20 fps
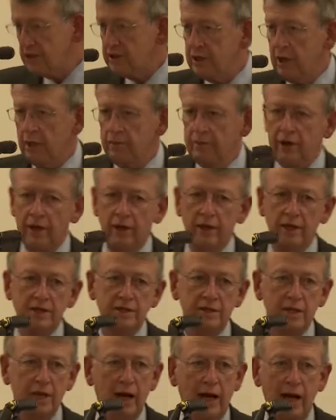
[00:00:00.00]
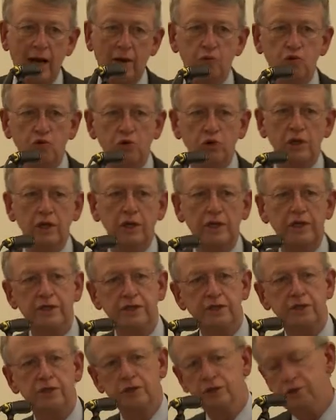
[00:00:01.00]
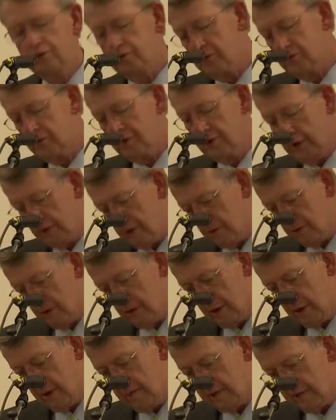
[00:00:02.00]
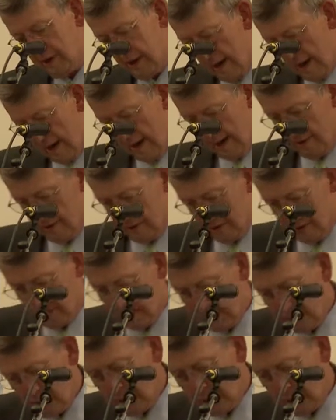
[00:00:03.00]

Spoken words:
some days, I really do think, when I'm tired,